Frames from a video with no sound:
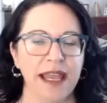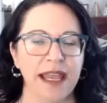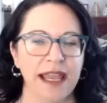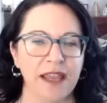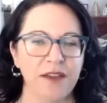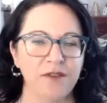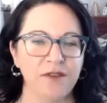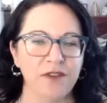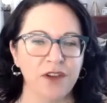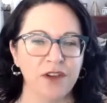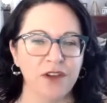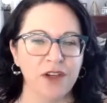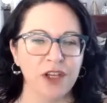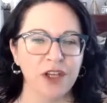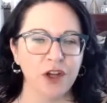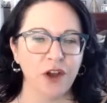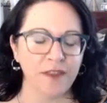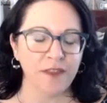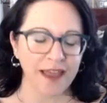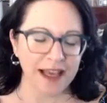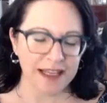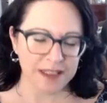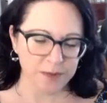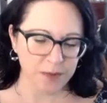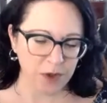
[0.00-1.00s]
if you you know
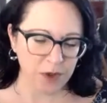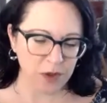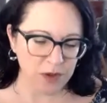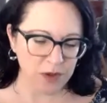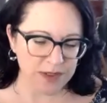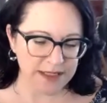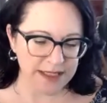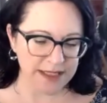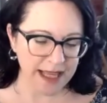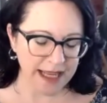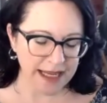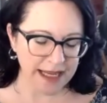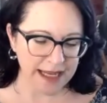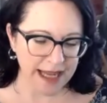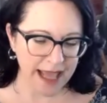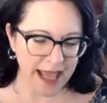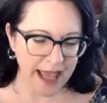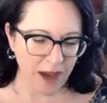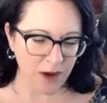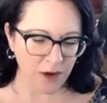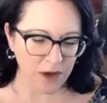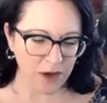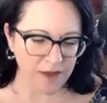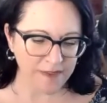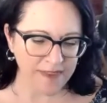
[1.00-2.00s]
that's because they
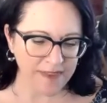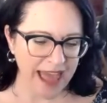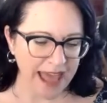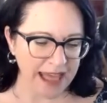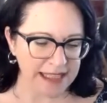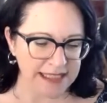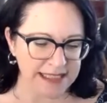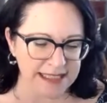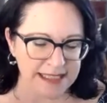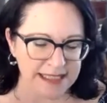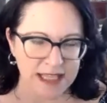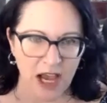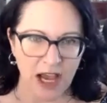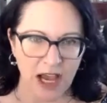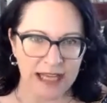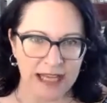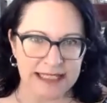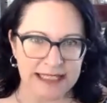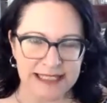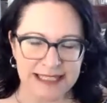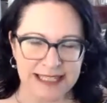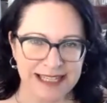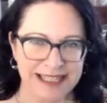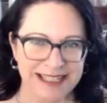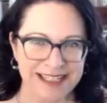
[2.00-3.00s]
now they had a sign
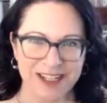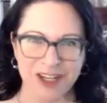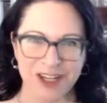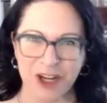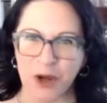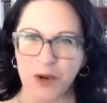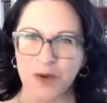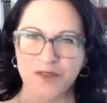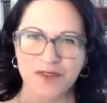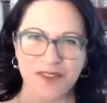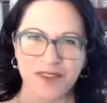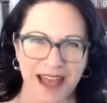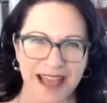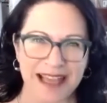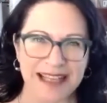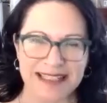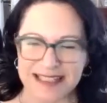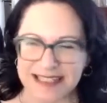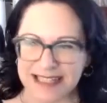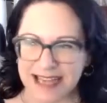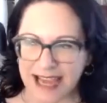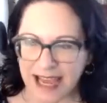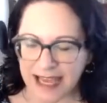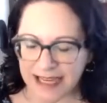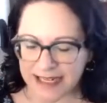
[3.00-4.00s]
done you know if they
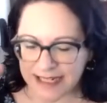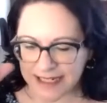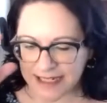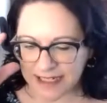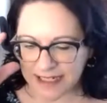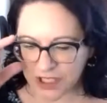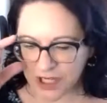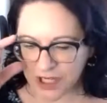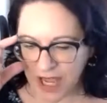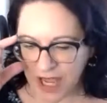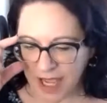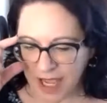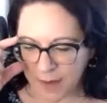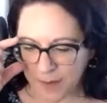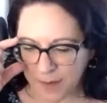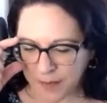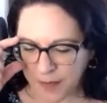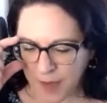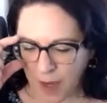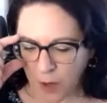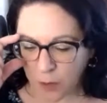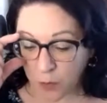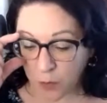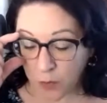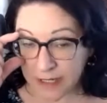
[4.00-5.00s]
started a, um,
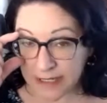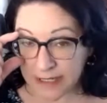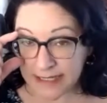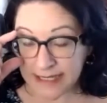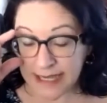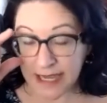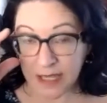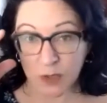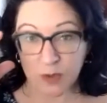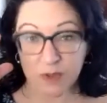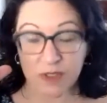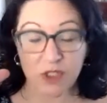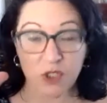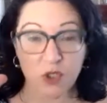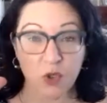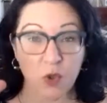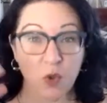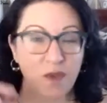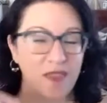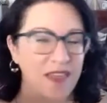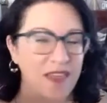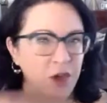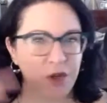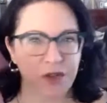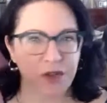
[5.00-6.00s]
a retail
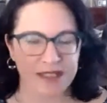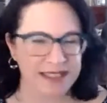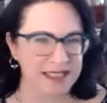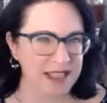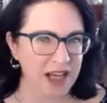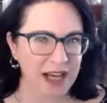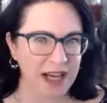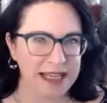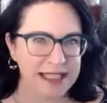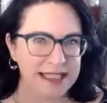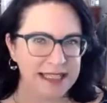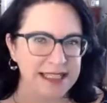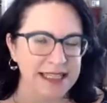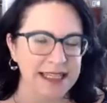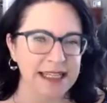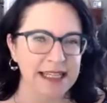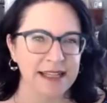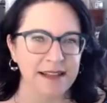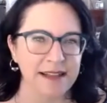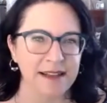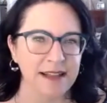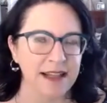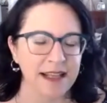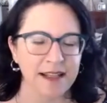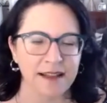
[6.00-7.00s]
store they got a sign done
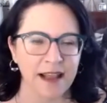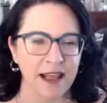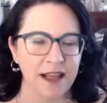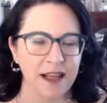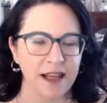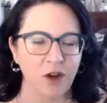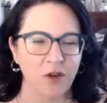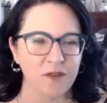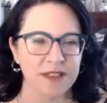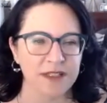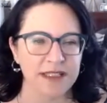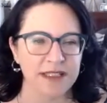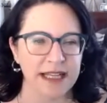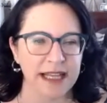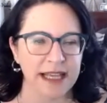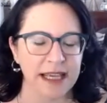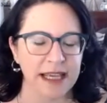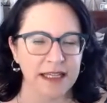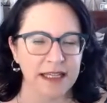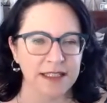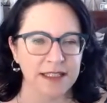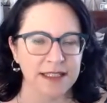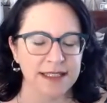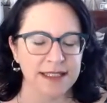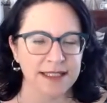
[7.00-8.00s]
and, and and obviously
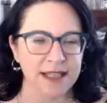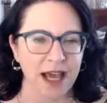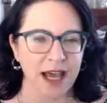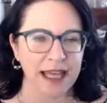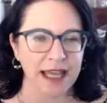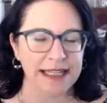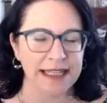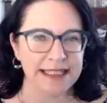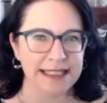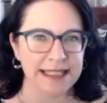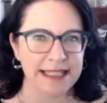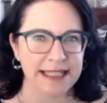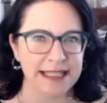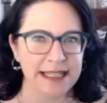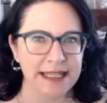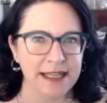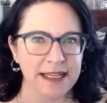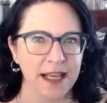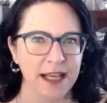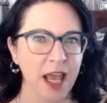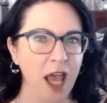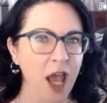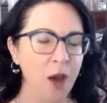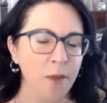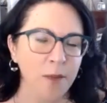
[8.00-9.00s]
a designer did it
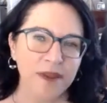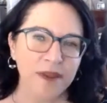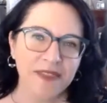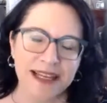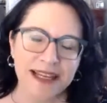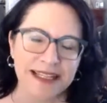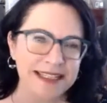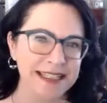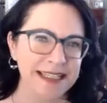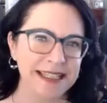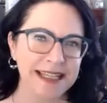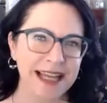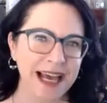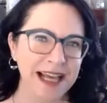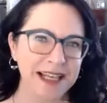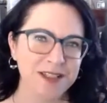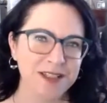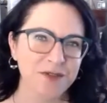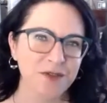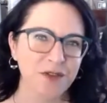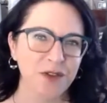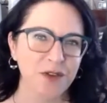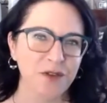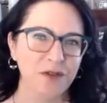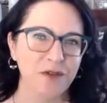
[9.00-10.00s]
but they didn't
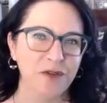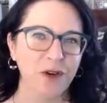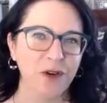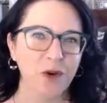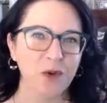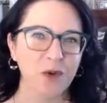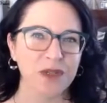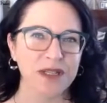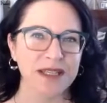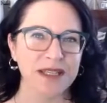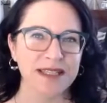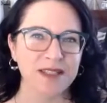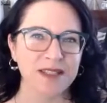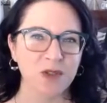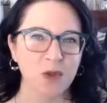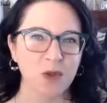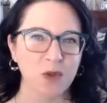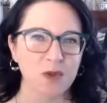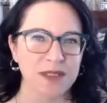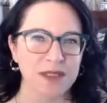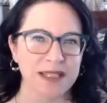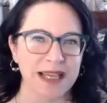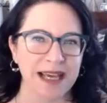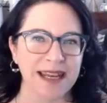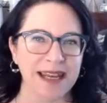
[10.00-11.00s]
ask for the folders
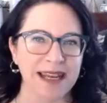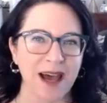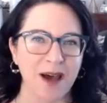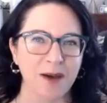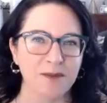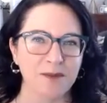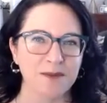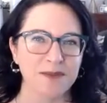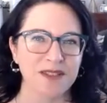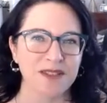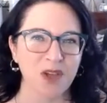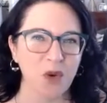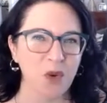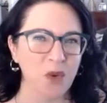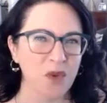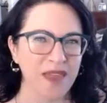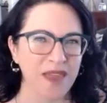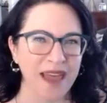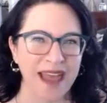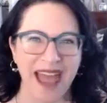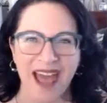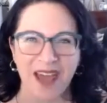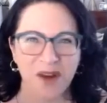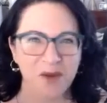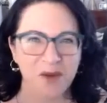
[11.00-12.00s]
all done up so all
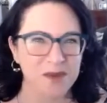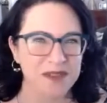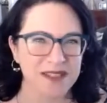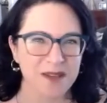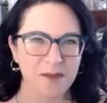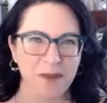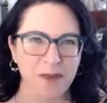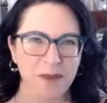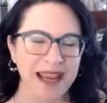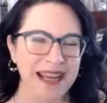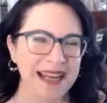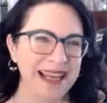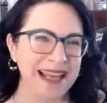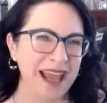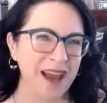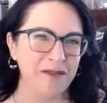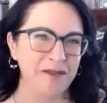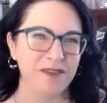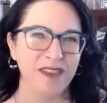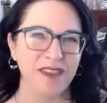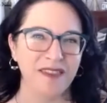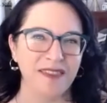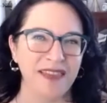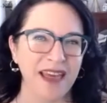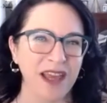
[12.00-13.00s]
they had was a pdf
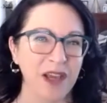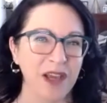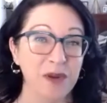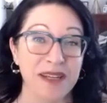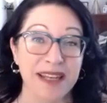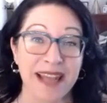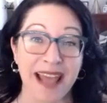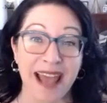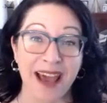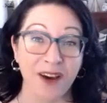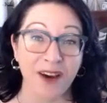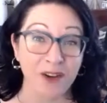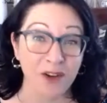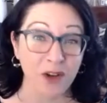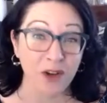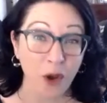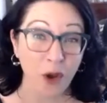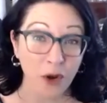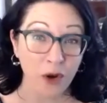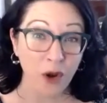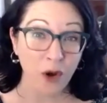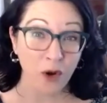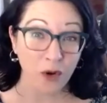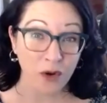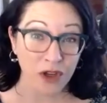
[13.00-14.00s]
that they could now
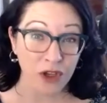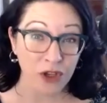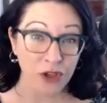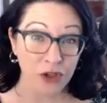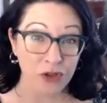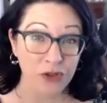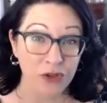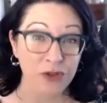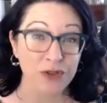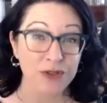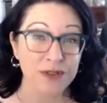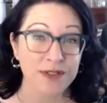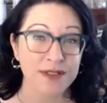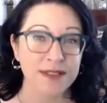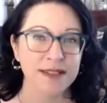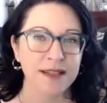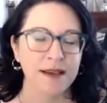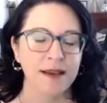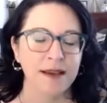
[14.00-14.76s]
no longer use